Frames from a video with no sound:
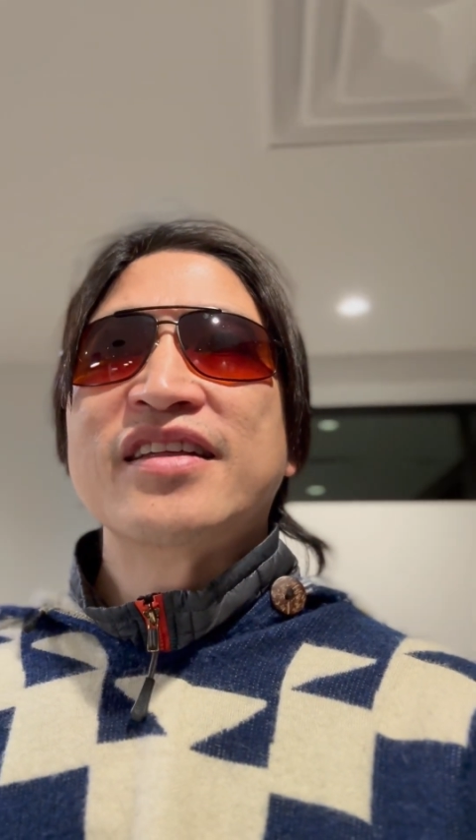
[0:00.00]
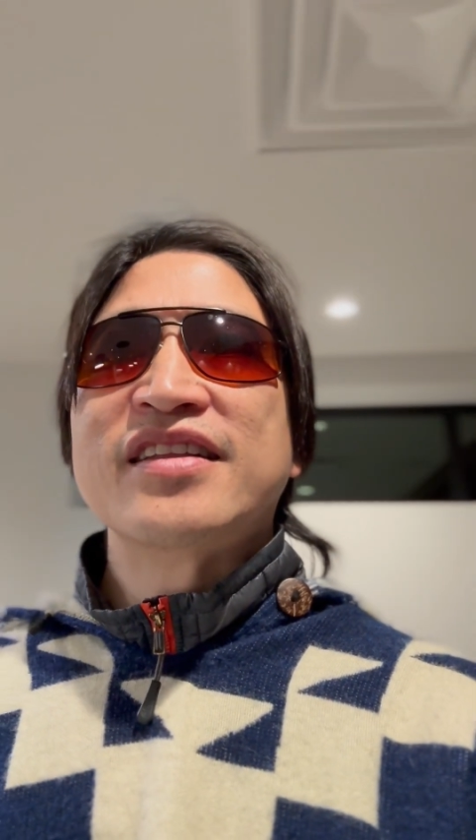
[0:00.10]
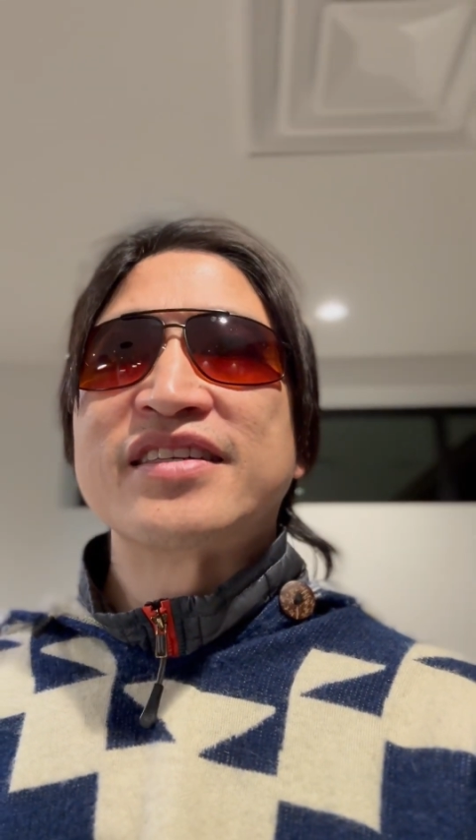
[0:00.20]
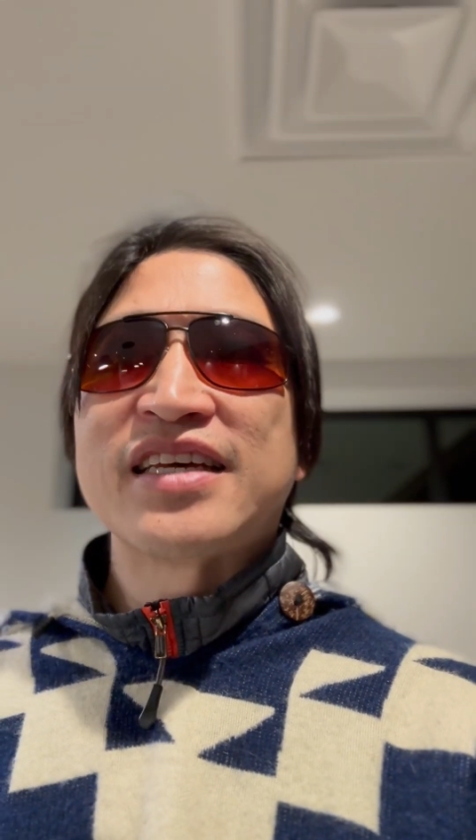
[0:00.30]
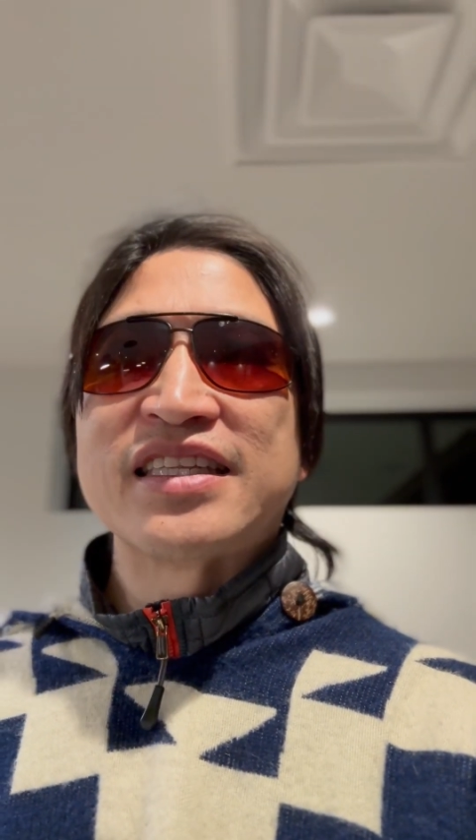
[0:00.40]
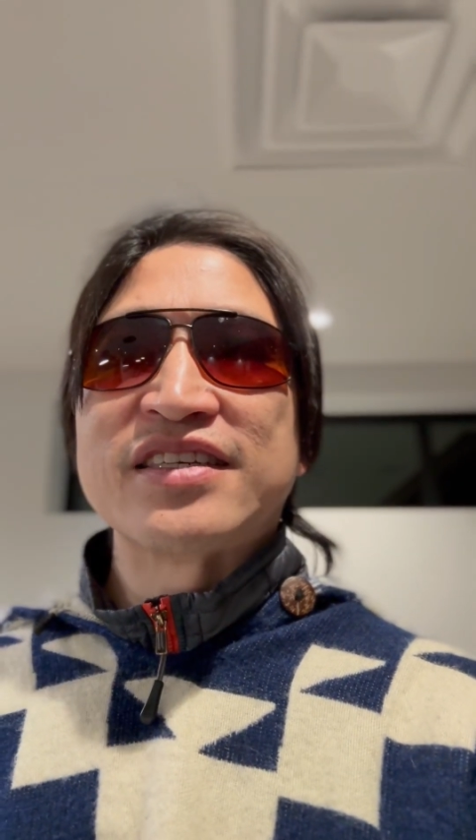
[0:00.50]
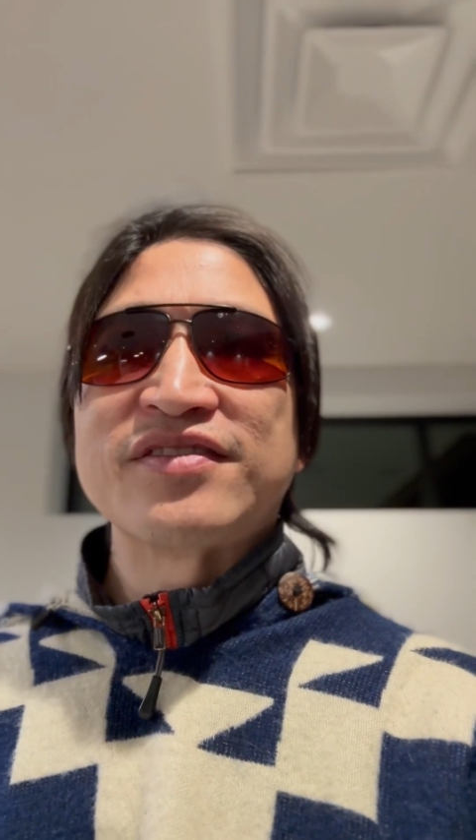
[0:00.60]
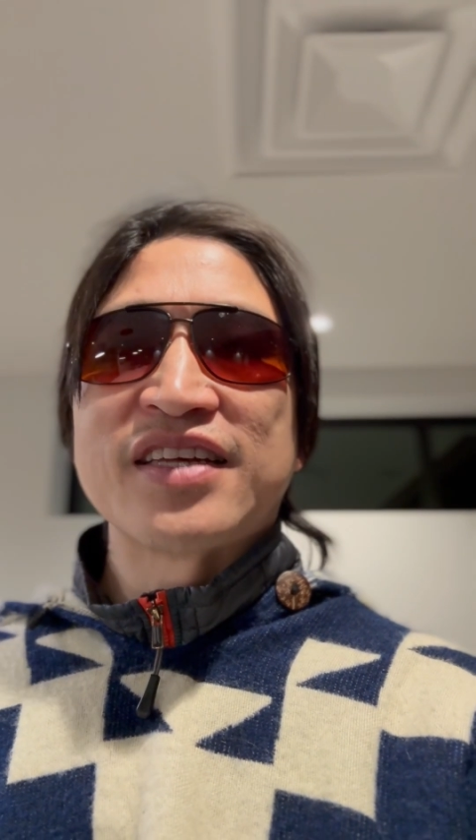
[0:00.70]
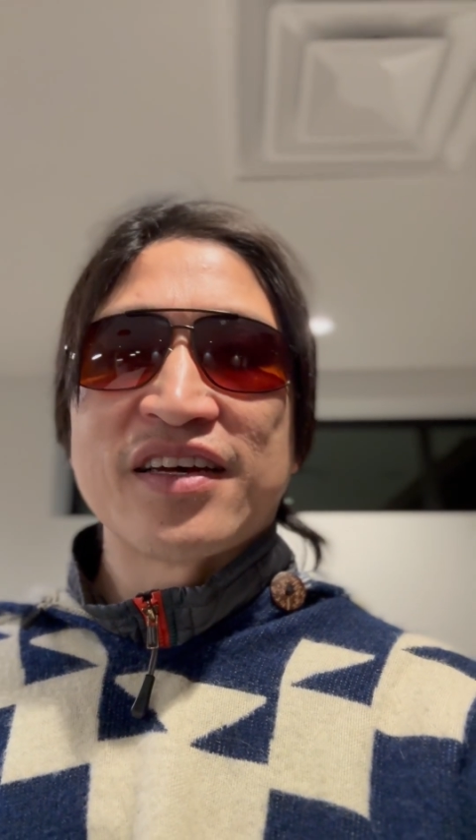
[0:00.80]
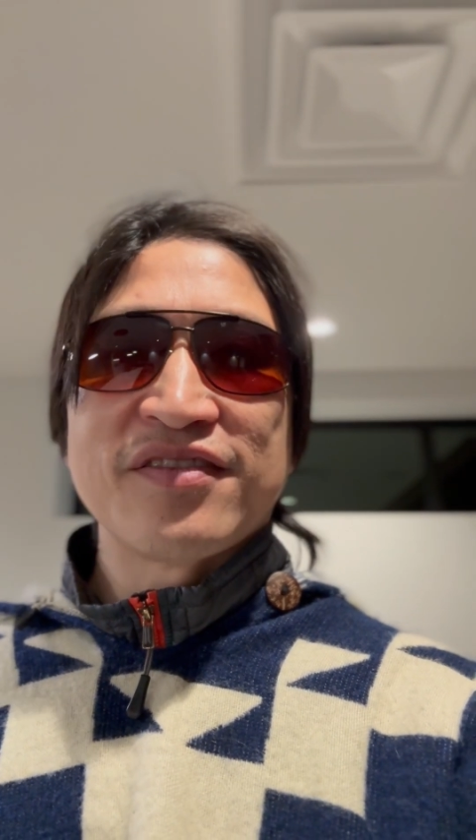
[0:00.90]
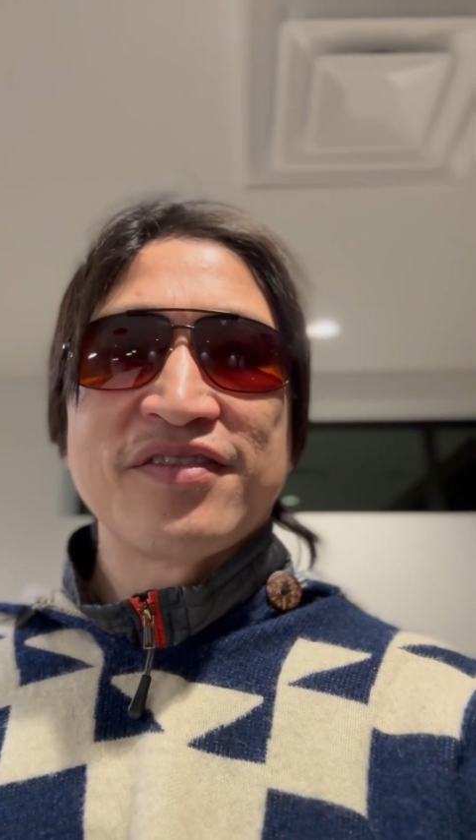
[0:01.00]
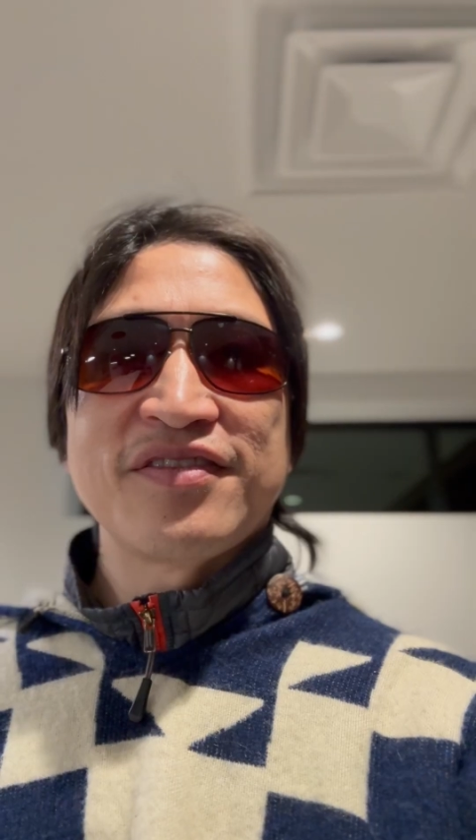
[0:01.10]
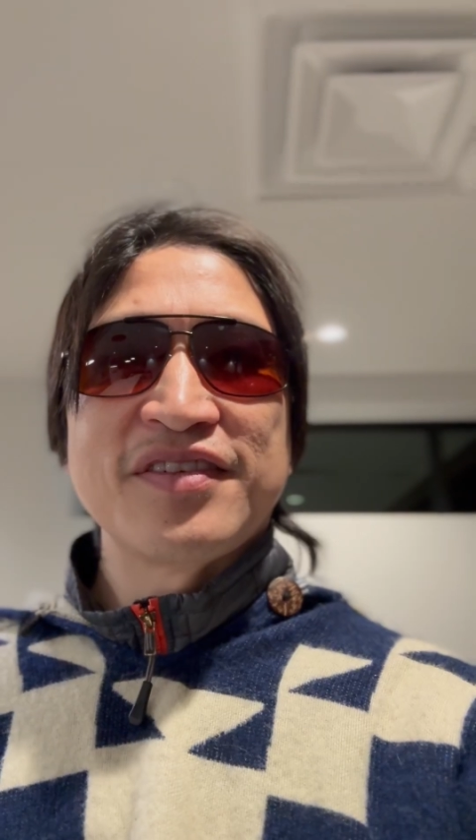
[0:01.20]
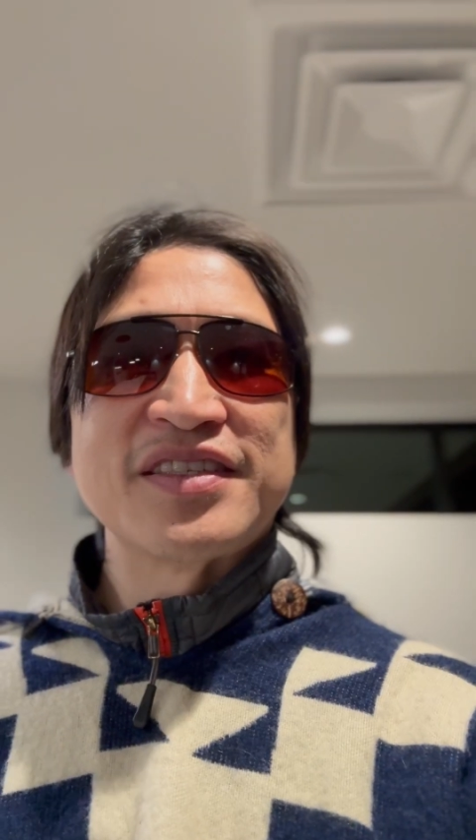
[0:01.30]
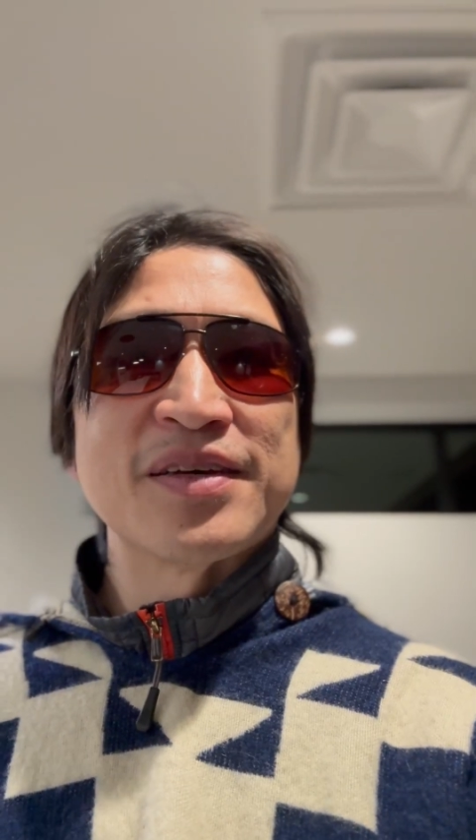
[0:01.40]
the sense of self
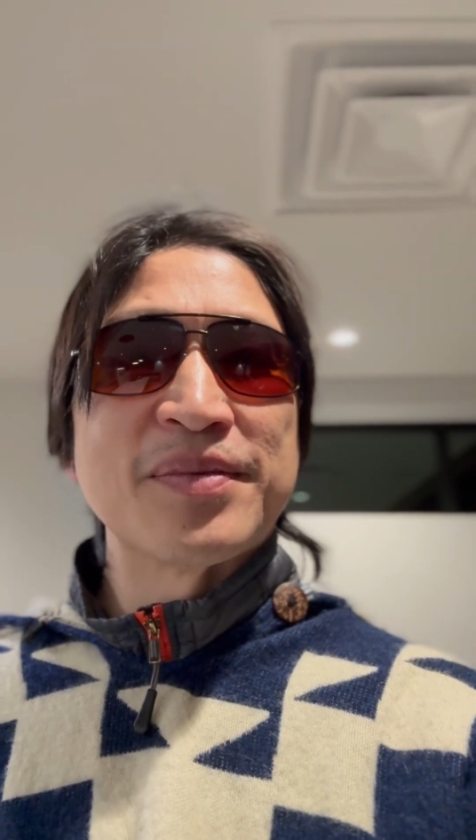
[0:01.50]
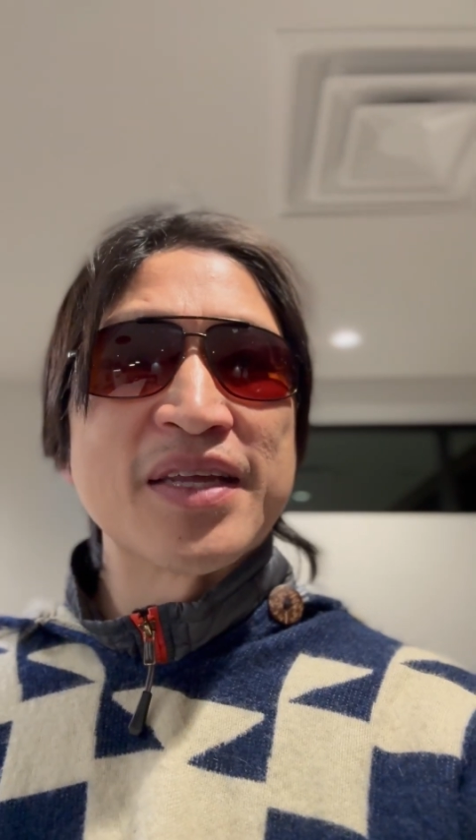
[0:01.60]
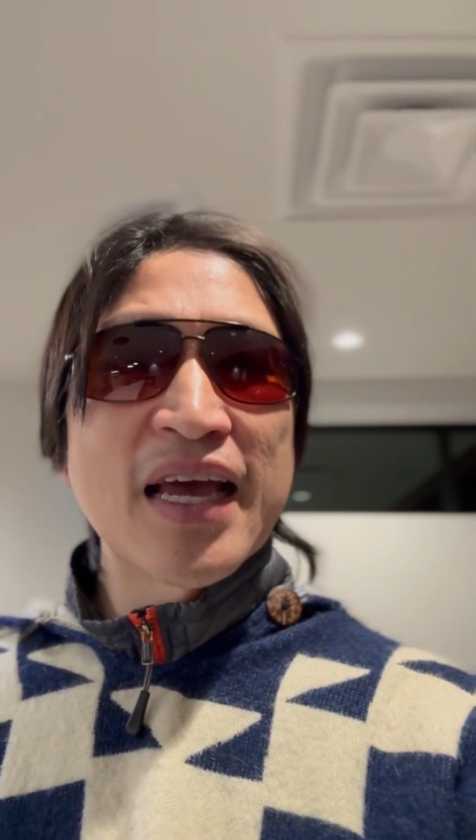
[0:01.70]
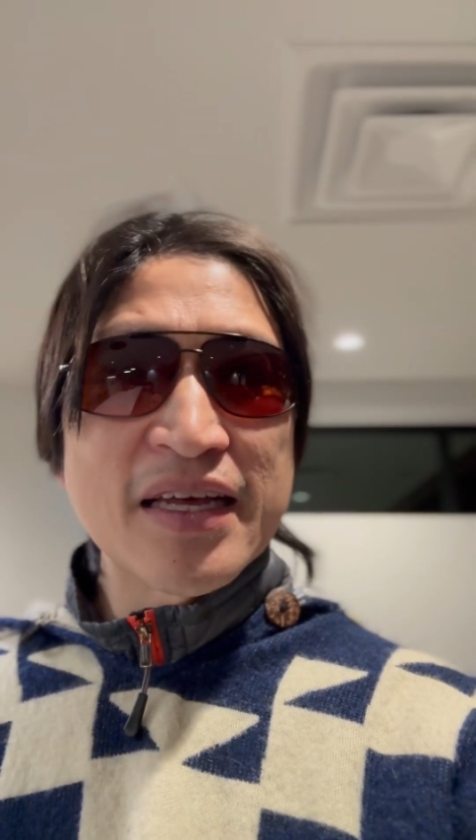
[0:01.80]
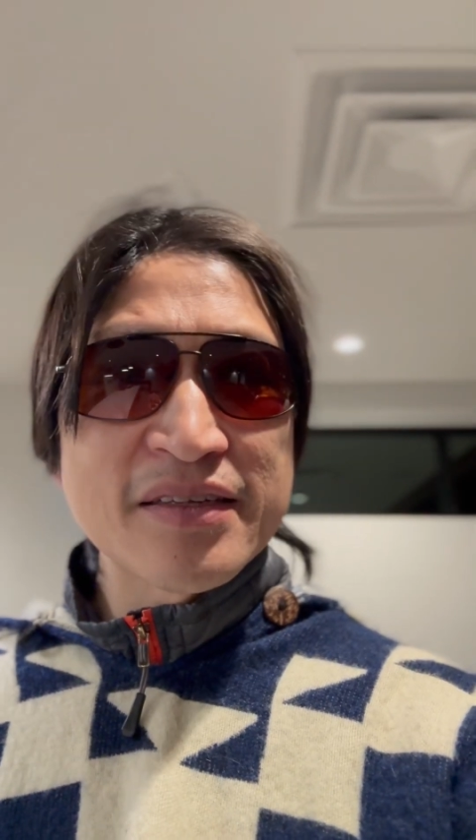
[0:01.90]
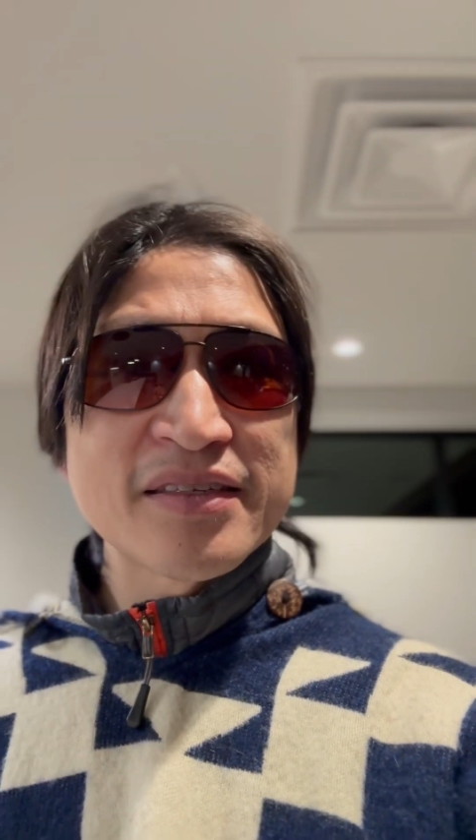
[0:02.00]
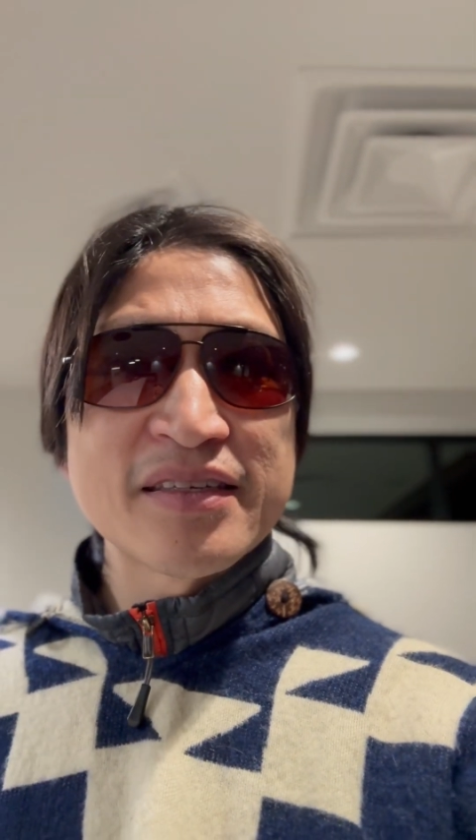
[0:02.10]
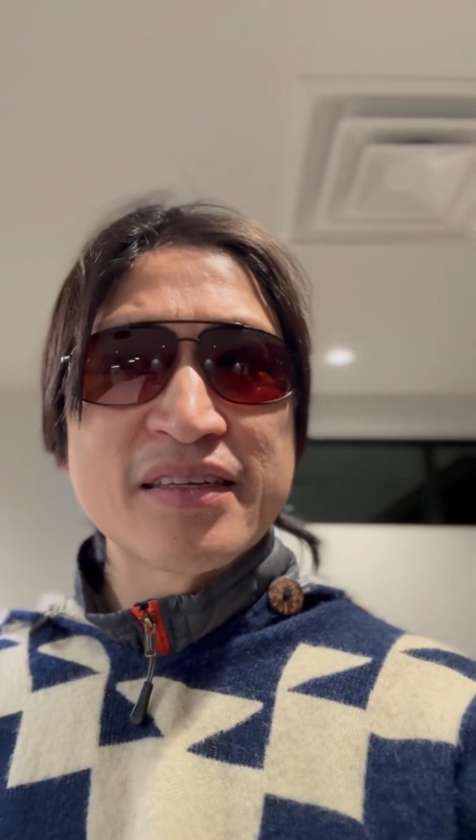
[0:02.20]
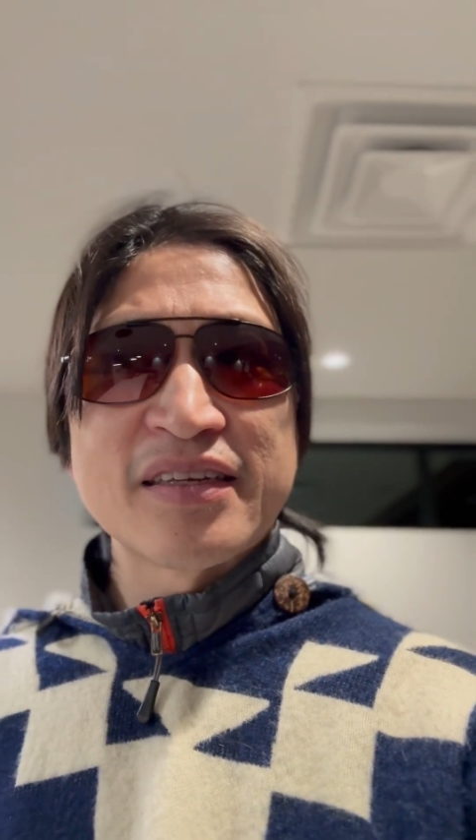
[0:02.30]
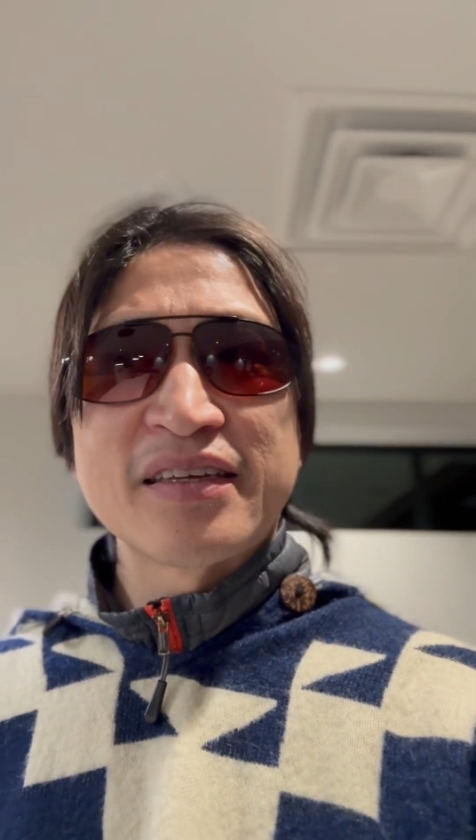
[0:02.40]
in somebody else?